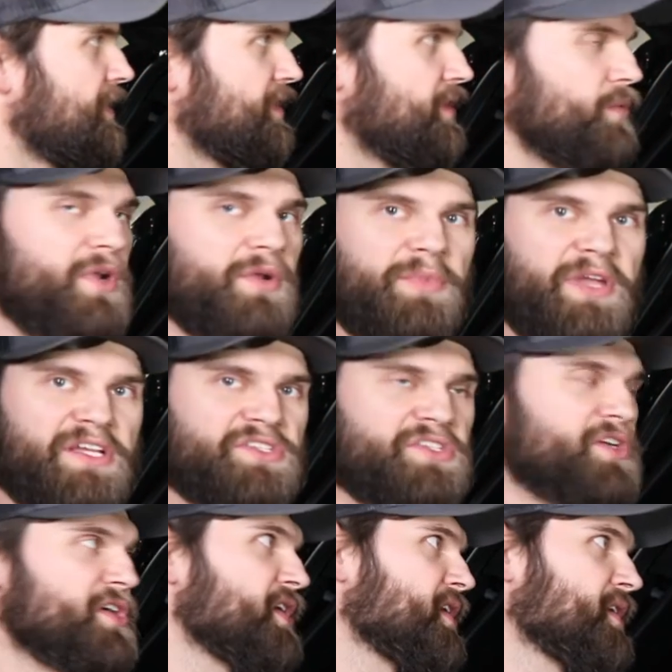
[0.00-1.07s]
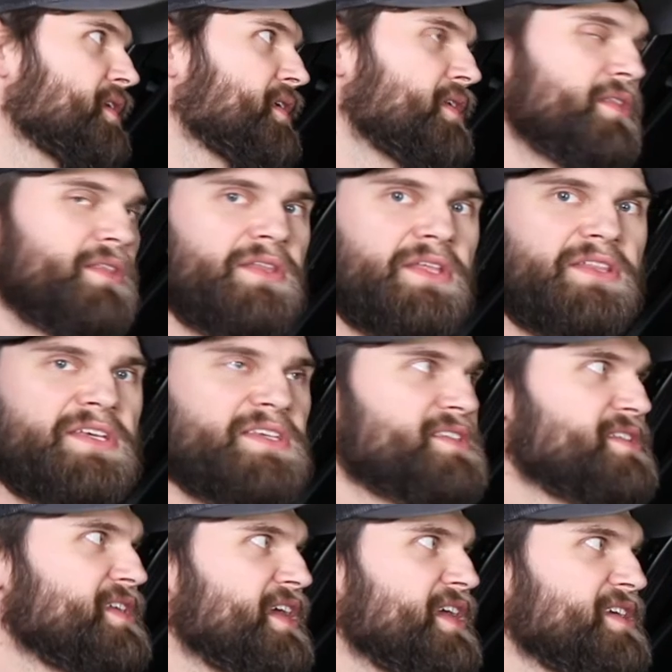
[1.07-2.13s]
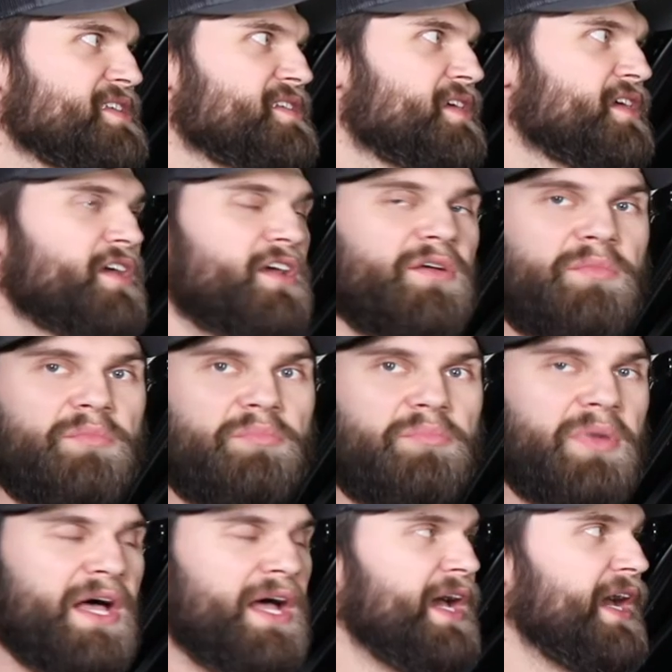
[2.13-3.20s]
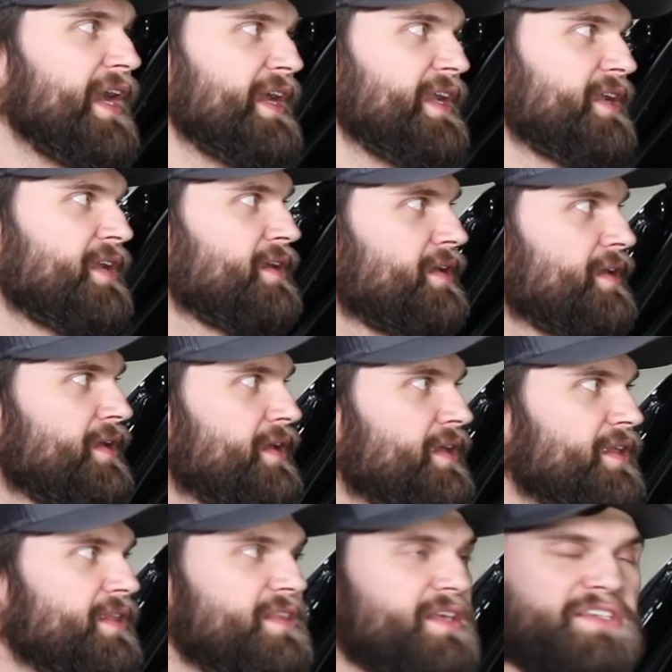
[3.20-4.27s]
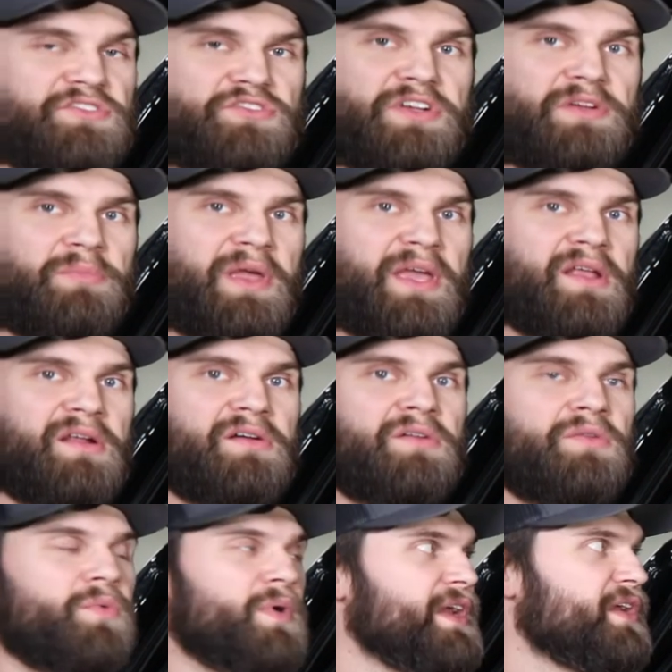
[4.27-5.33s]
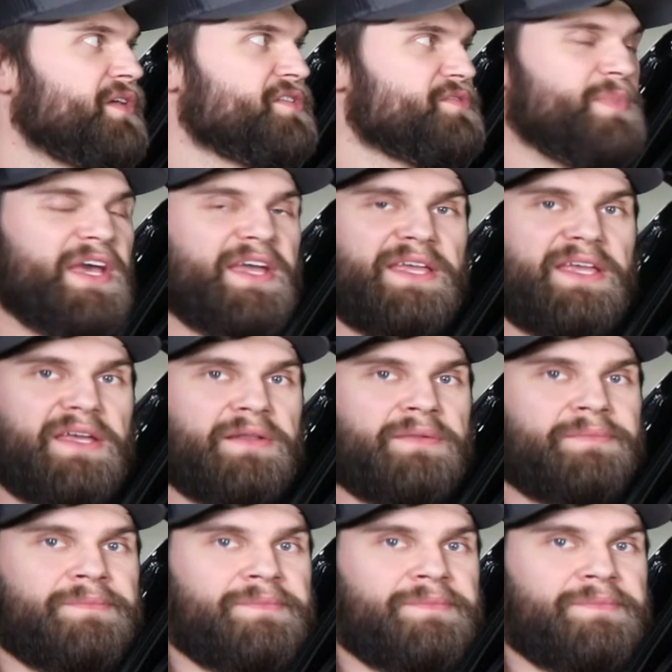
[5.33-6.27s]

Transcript: You wanna make sure that this stays behind this trim panel when it goes back in.